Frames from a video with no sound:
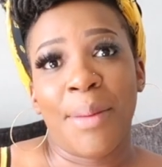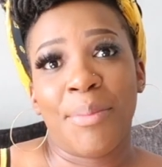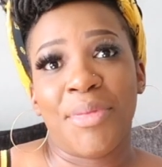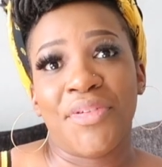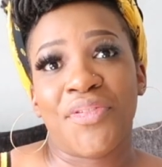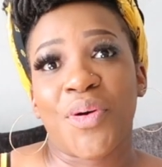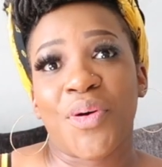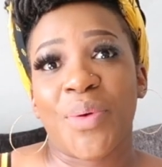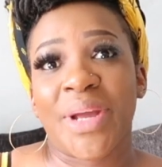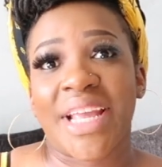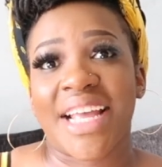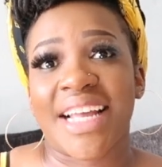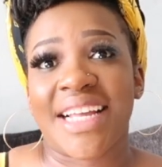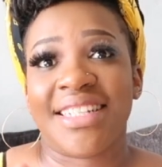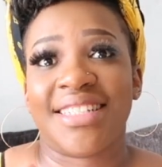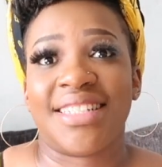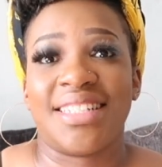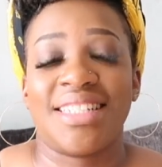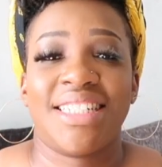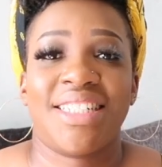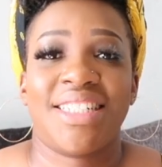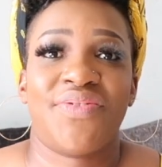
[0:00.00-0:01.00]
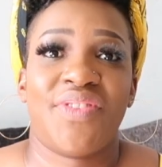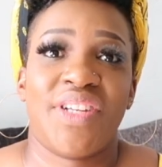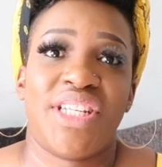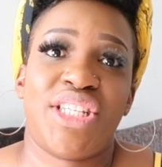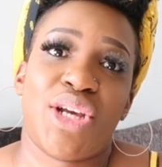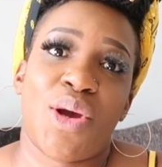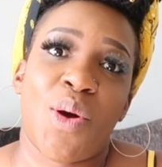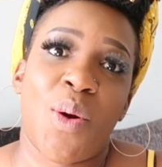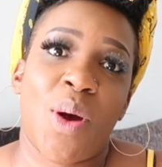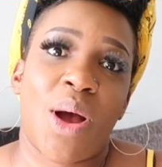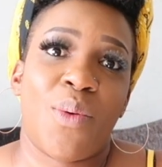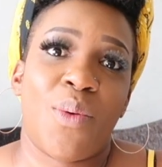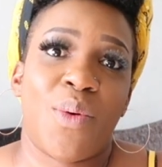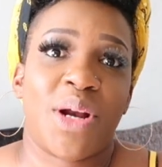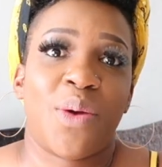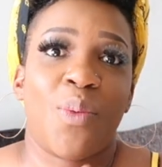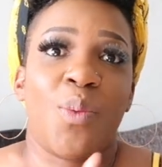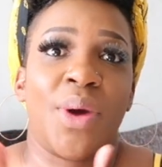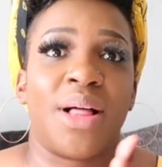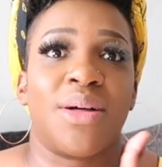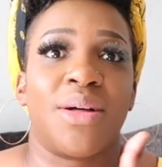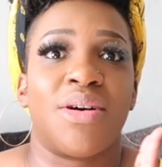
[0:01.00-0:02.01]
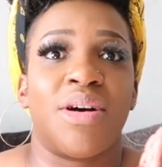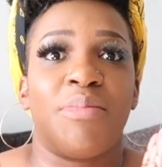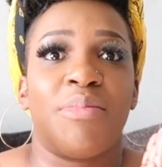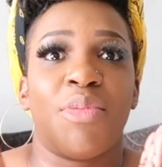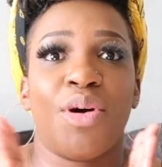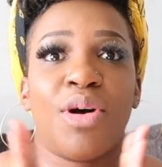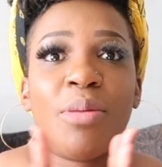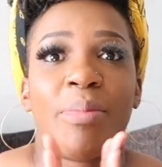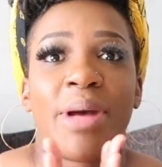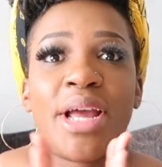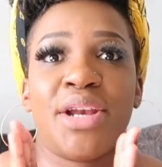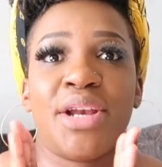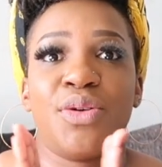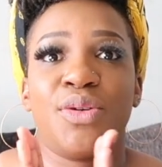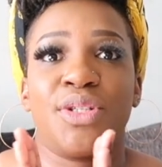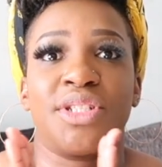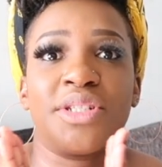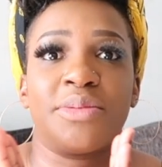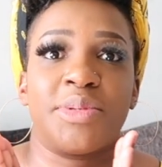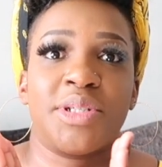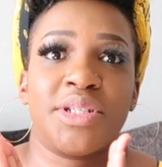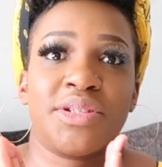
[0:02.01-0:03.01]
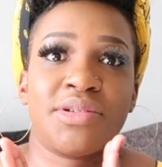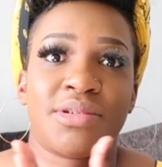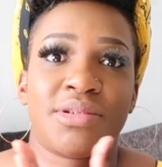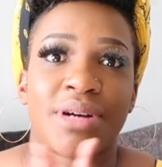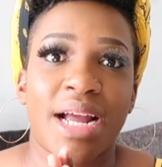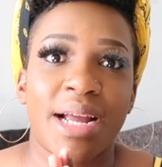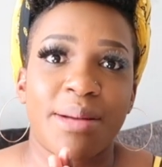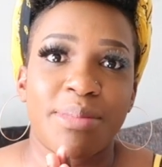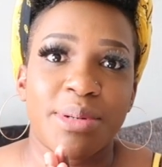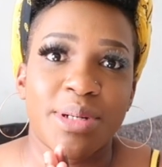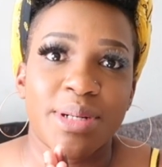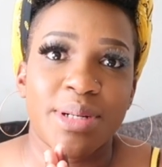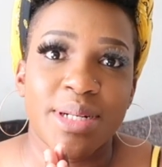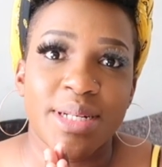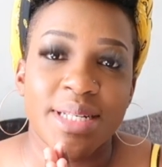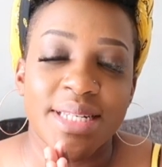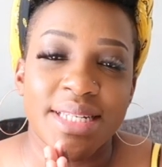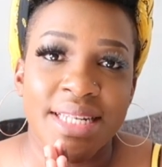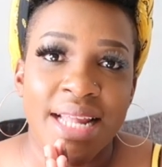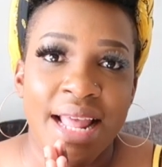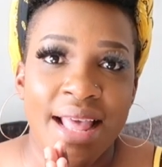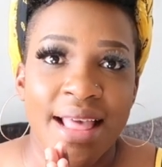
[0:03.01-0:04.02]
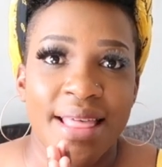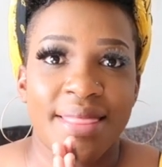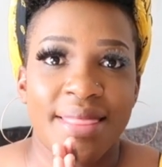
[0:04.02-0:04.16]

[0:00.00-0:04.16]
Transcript: before we get into this video, I want to welcome all my new subscribers.